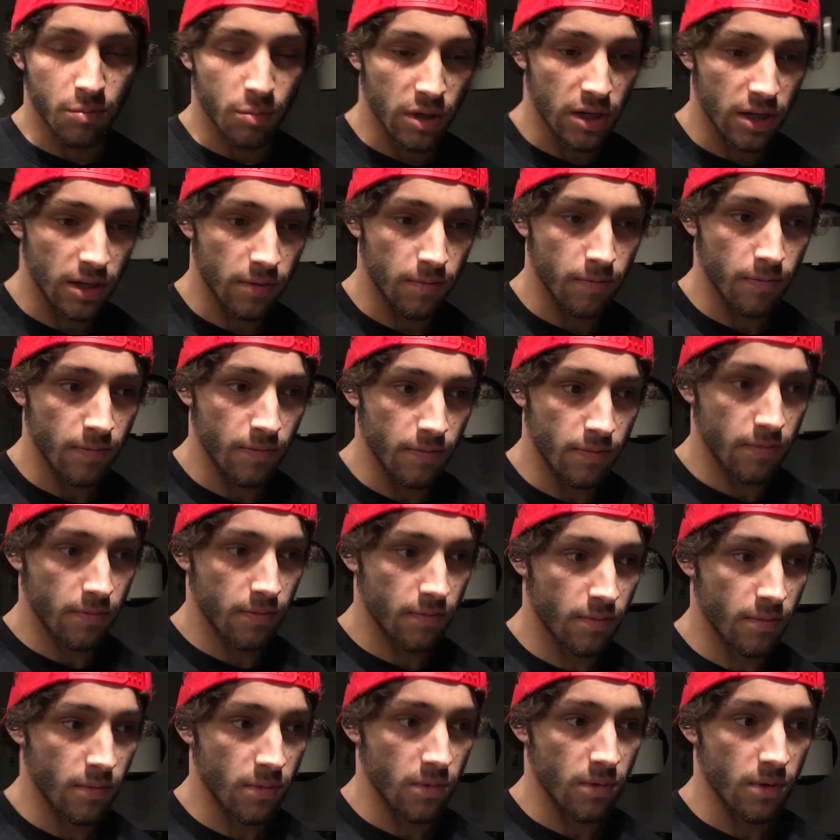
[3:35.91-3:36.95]
but
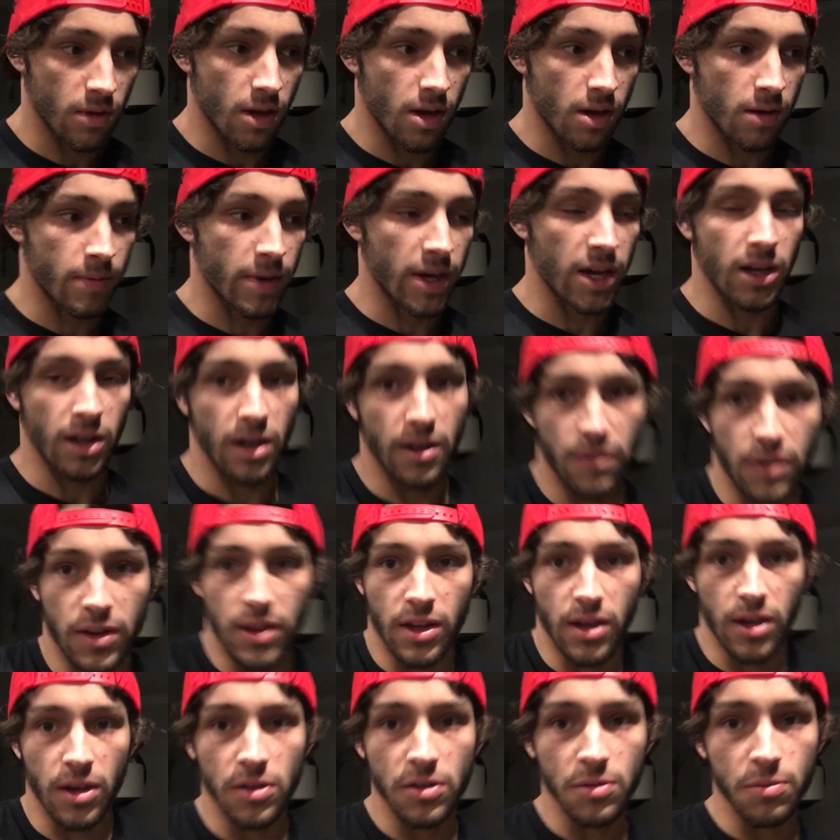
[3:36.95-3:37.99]
I hit
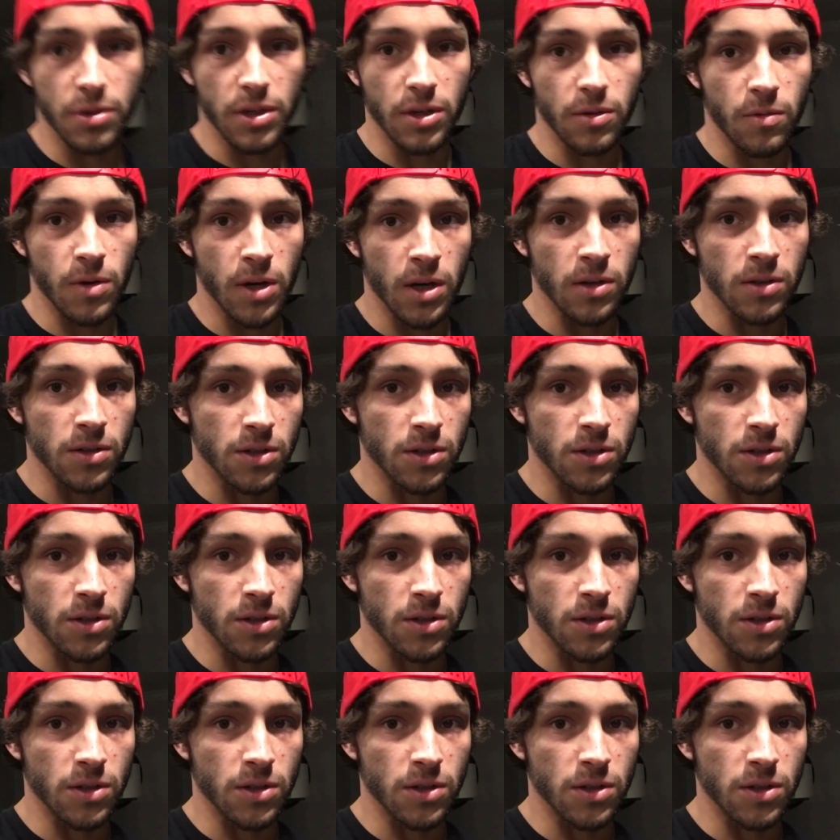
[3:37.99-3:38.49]
everything else pretty well.